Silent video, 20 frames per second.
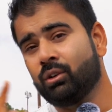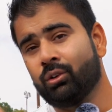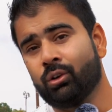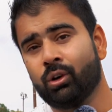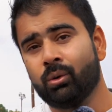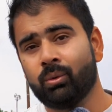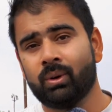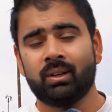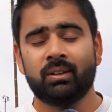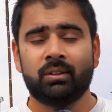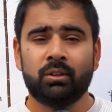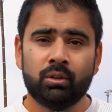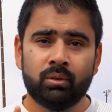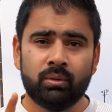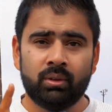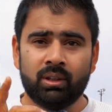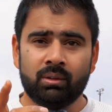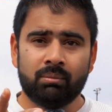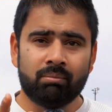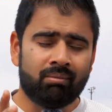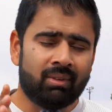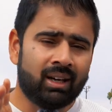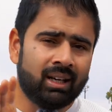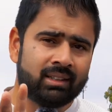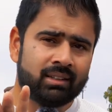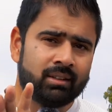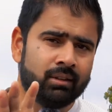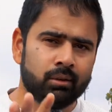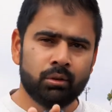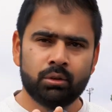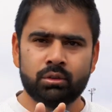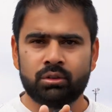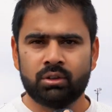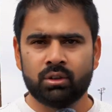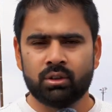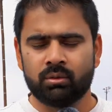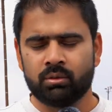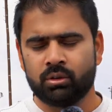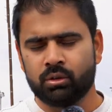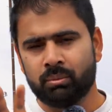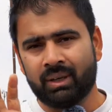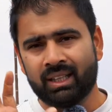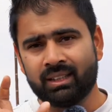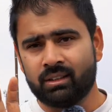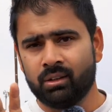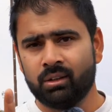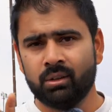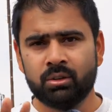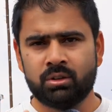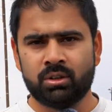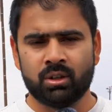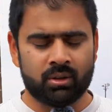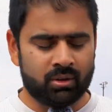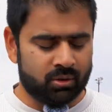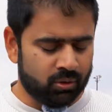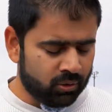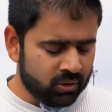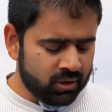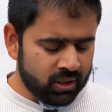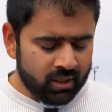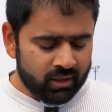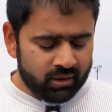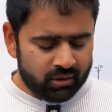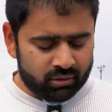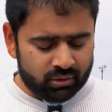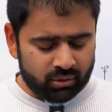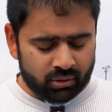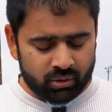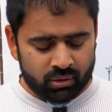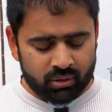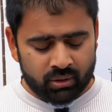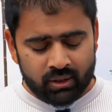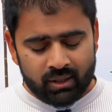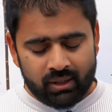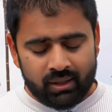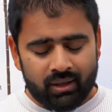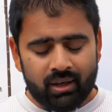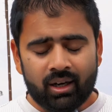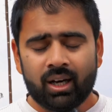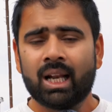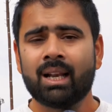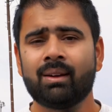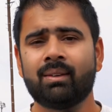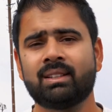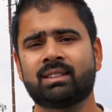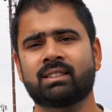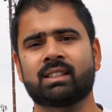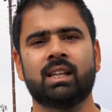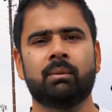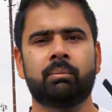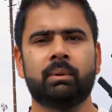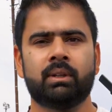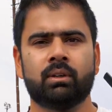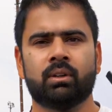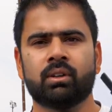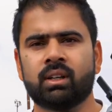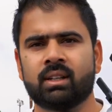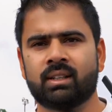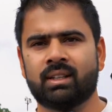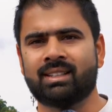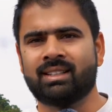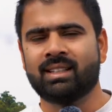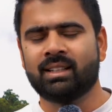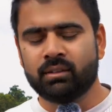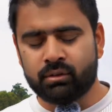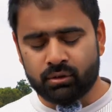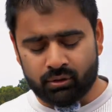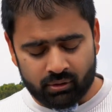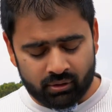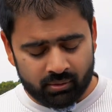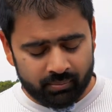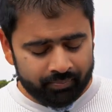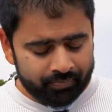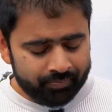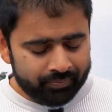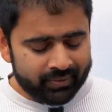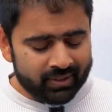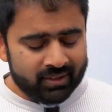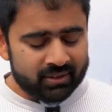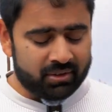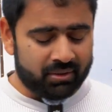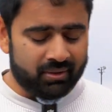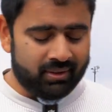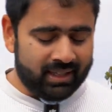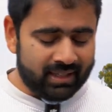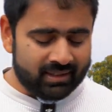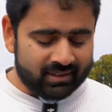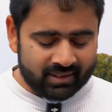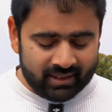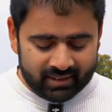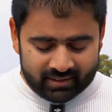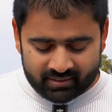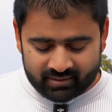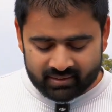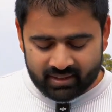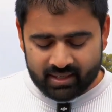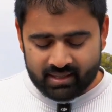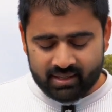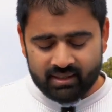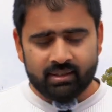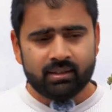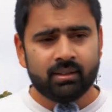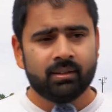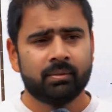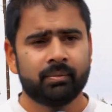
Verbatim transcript: or hover, you will might lose your you might lose your drone. So always keep it on a return to home. So let's get started.